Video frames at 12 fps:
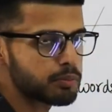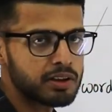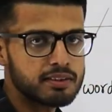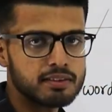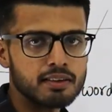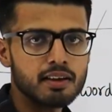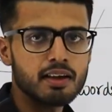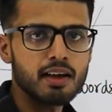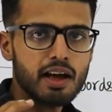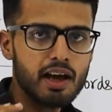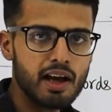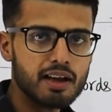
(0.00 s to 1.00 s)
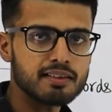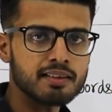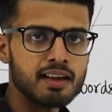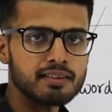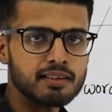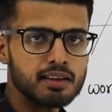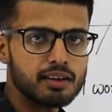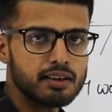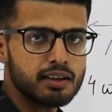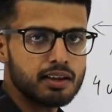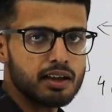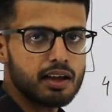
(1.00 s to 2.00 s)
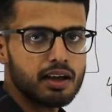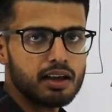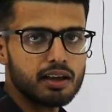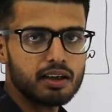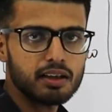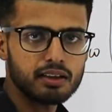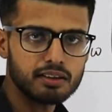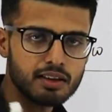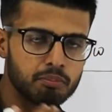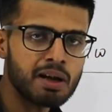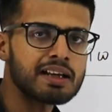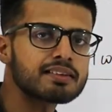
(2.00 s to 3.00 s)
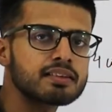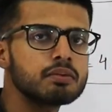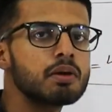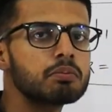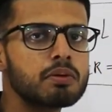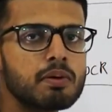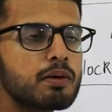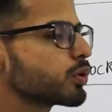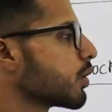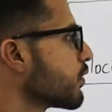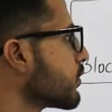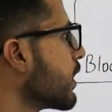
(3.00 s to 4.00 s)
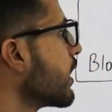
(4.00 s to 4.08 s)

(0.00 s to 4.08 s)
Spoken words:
means accessing the maximum amount of